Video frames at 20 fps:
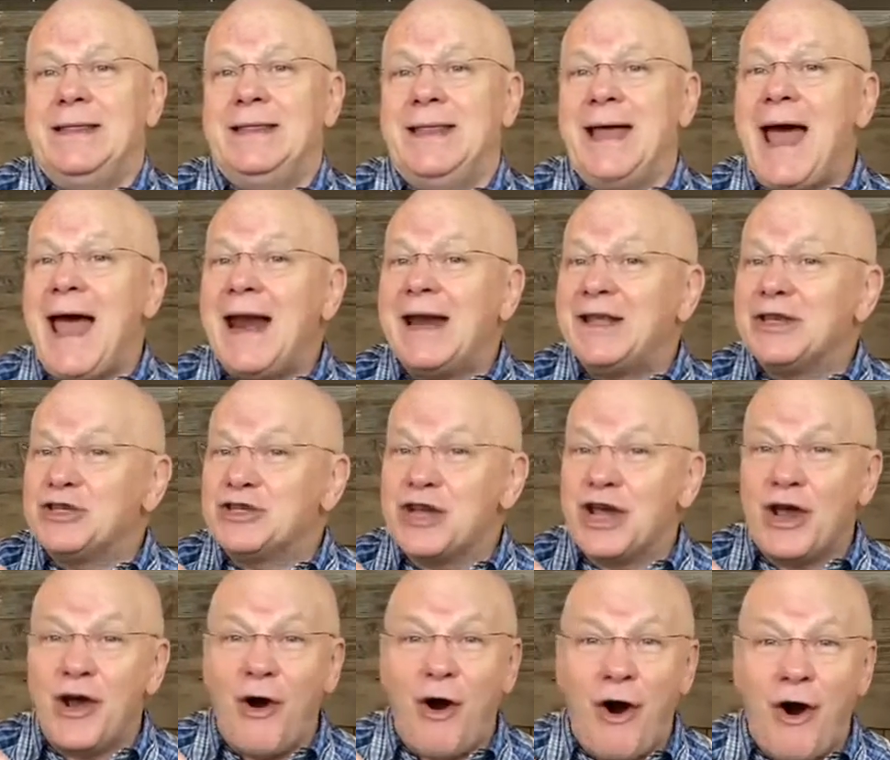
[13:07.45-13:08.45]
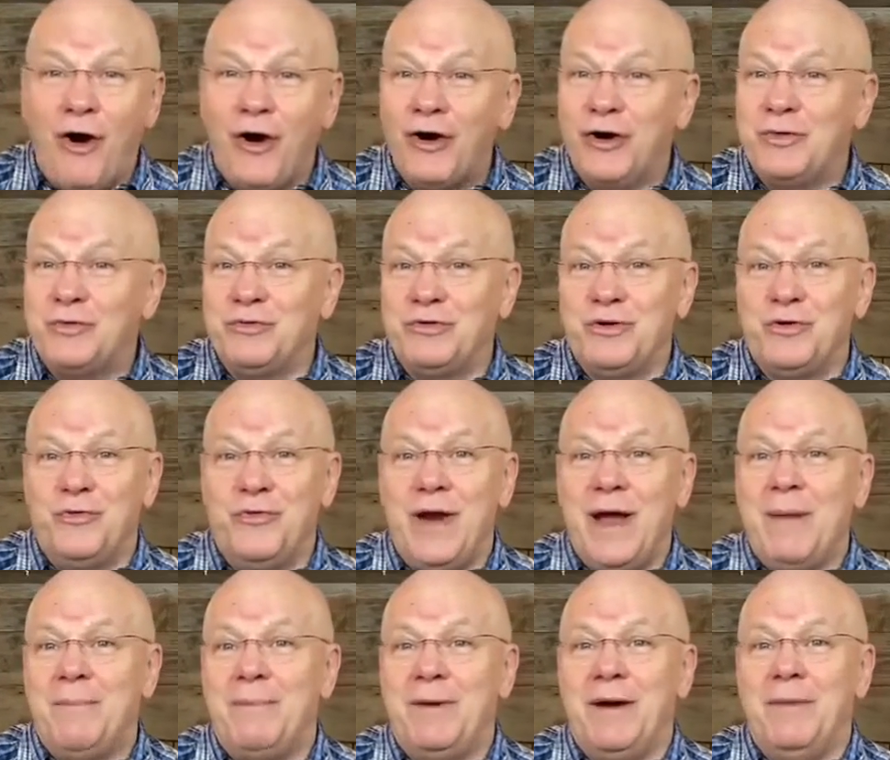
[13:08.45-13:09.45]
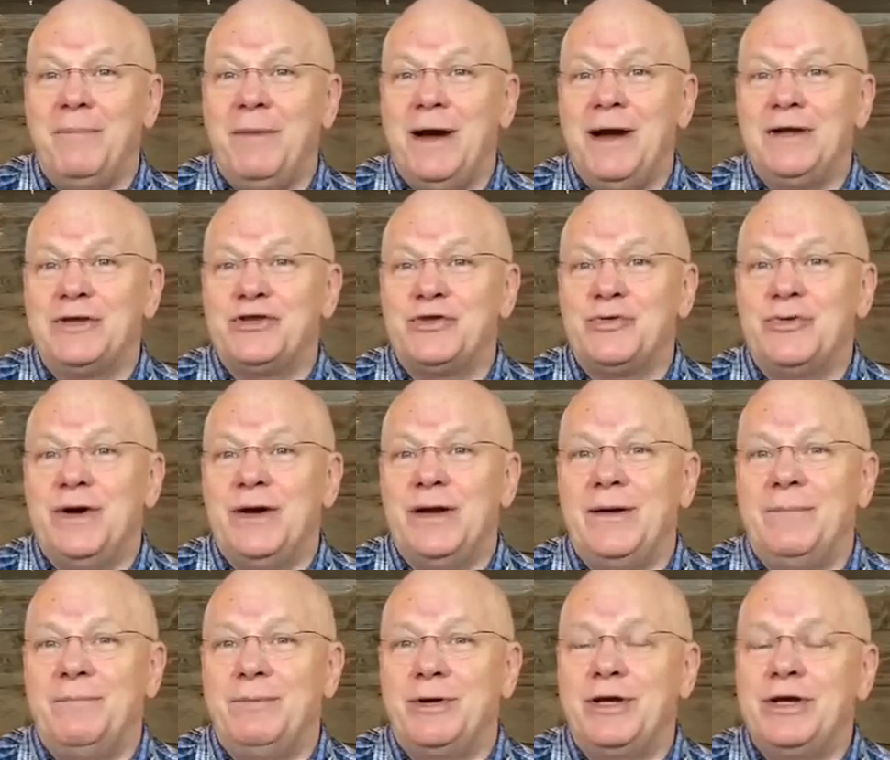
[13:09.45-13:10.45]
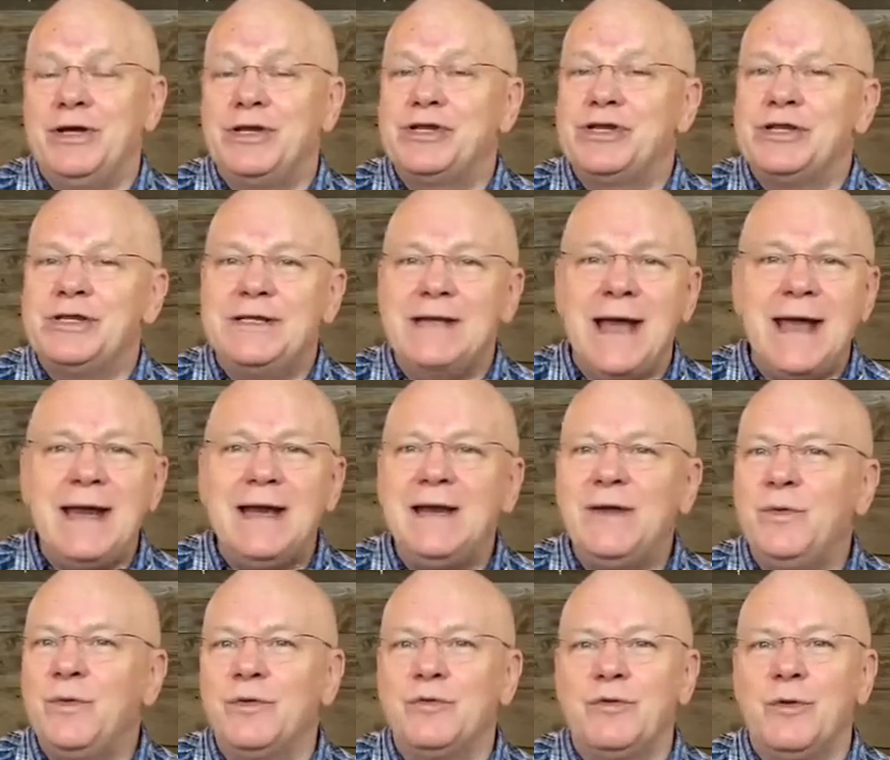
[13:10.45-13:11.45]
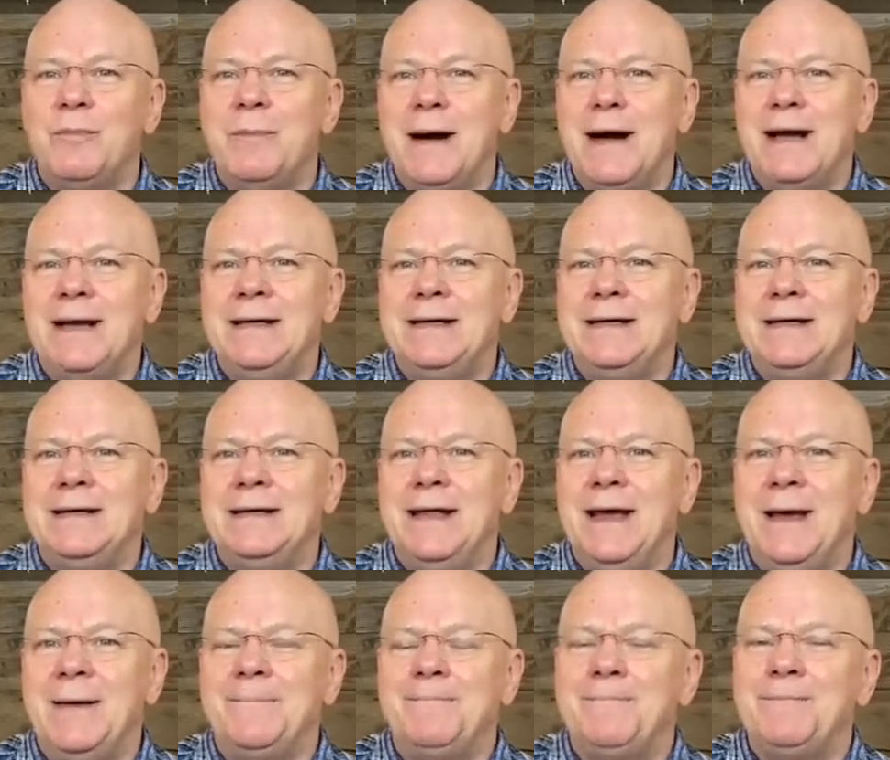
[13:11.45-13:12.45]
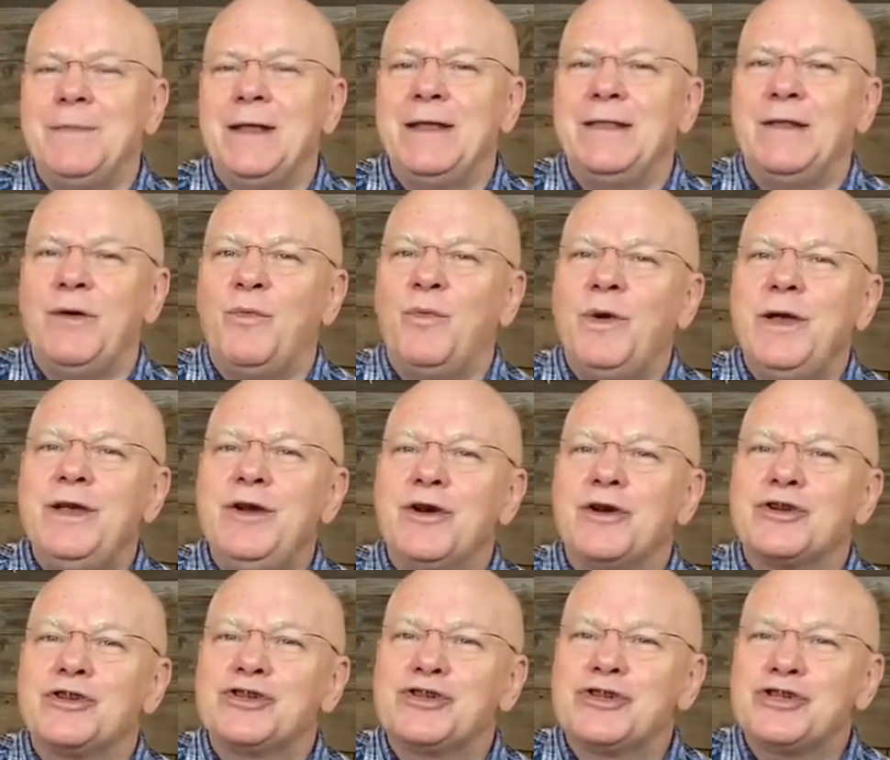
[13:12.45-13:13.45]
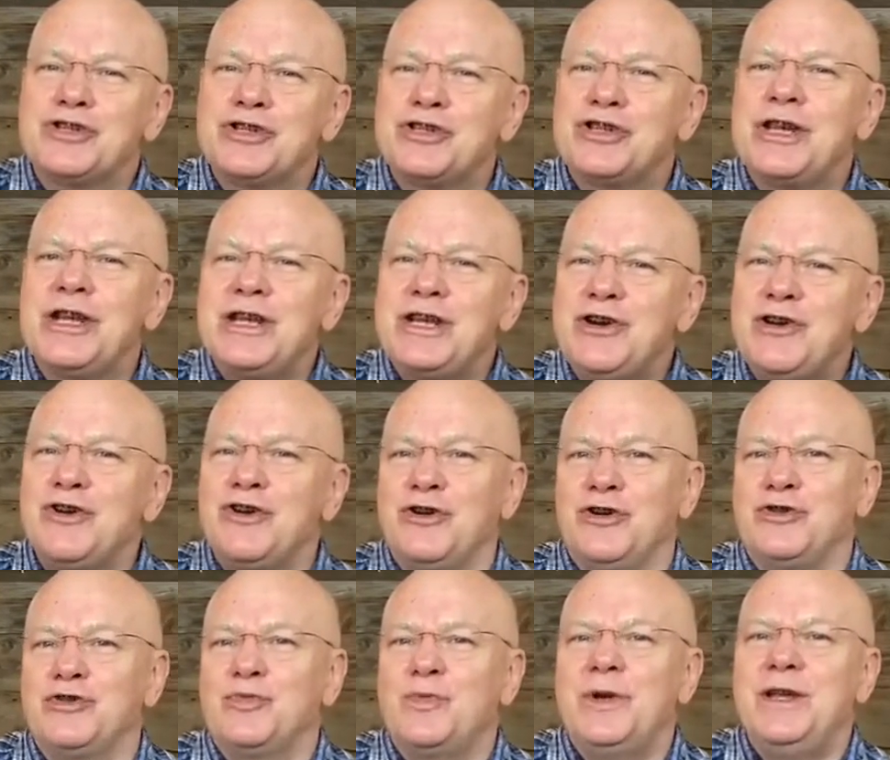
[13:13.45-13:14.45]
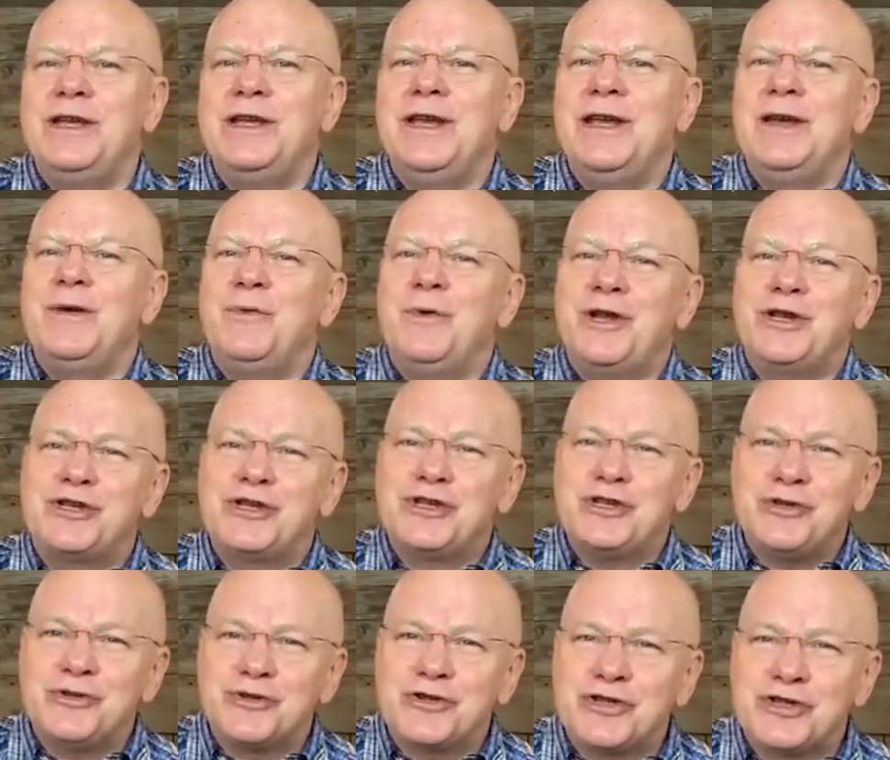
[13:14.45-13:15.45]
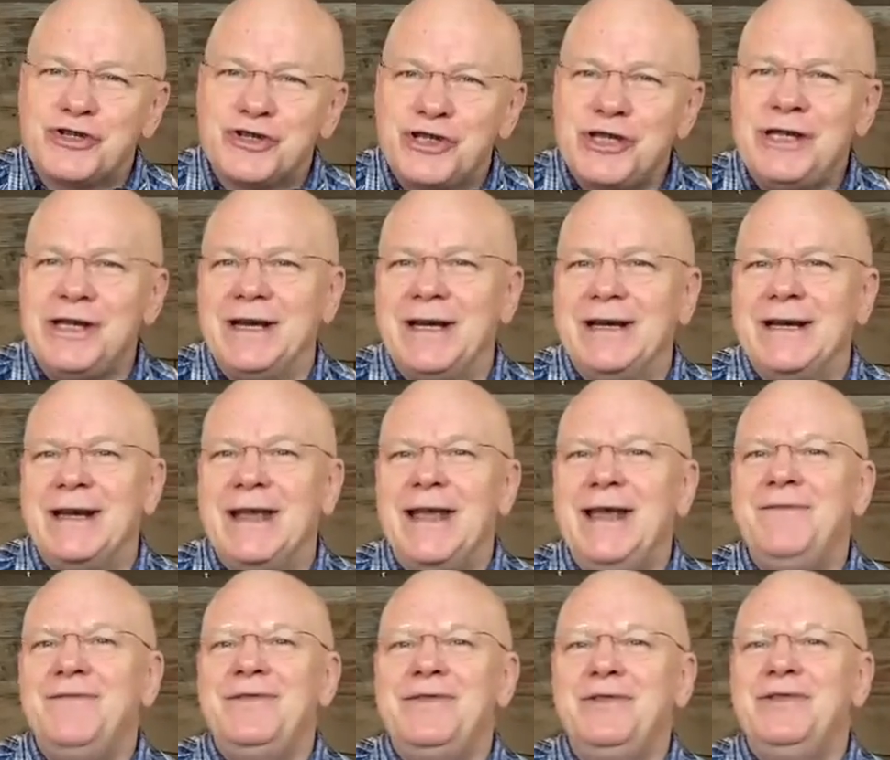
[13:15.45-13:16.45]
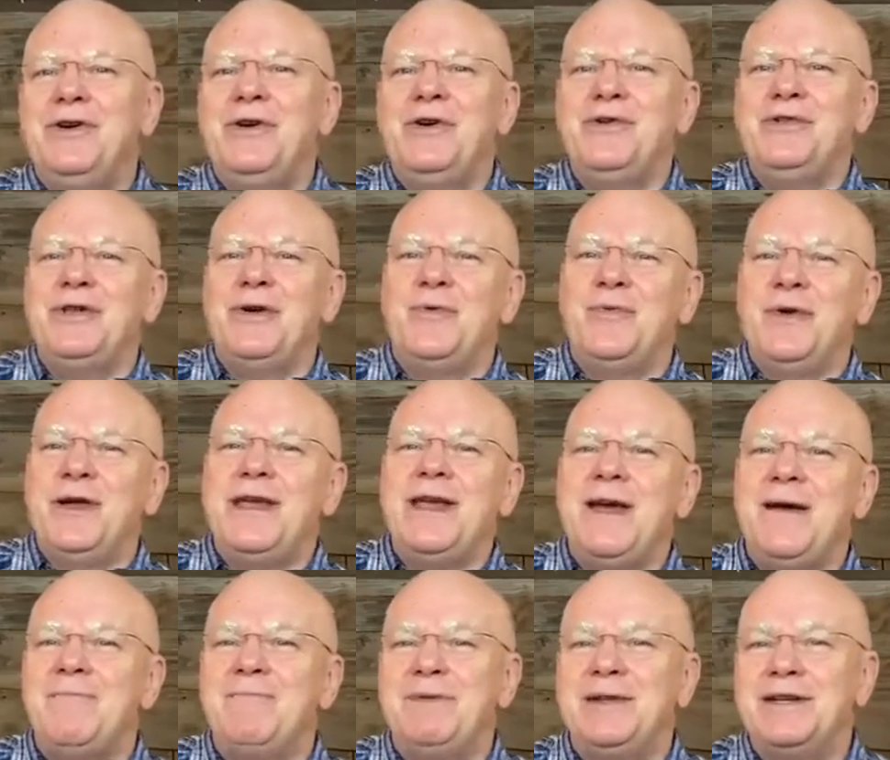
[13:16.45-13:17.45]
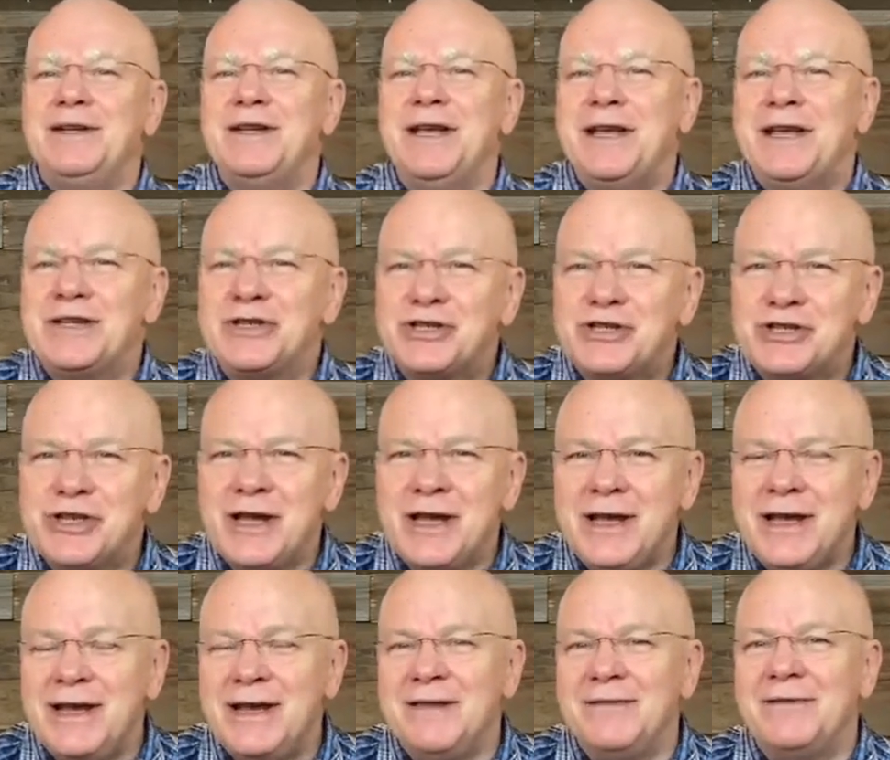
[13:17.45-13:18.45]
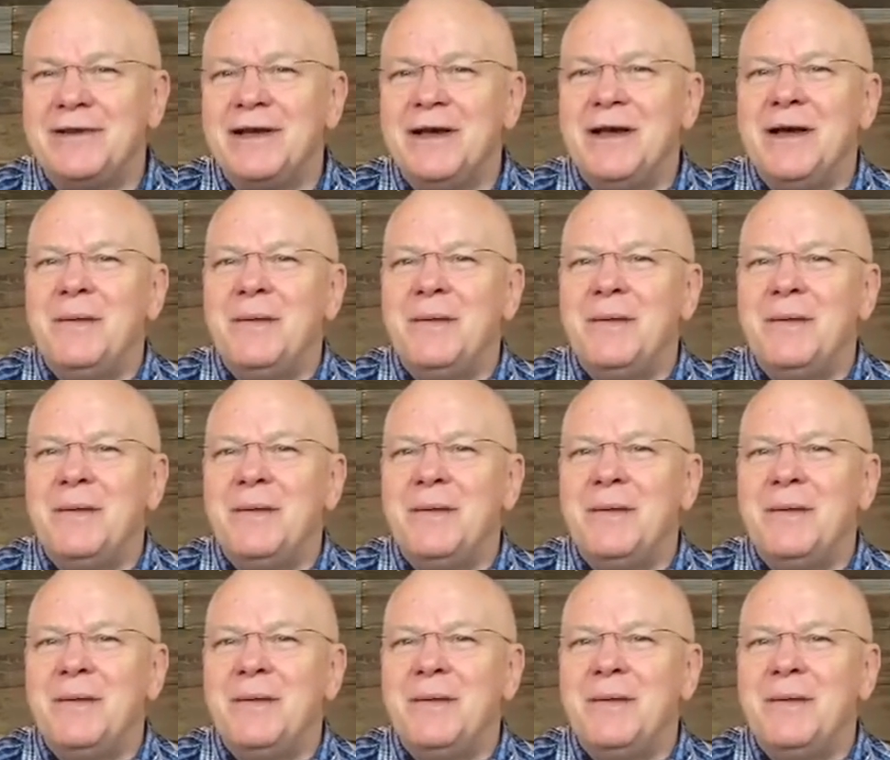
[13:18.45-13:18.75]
That is a hard one to wrap our minds around, because daily we're reminded that we are sinners. We still sin, even though that we have been saved.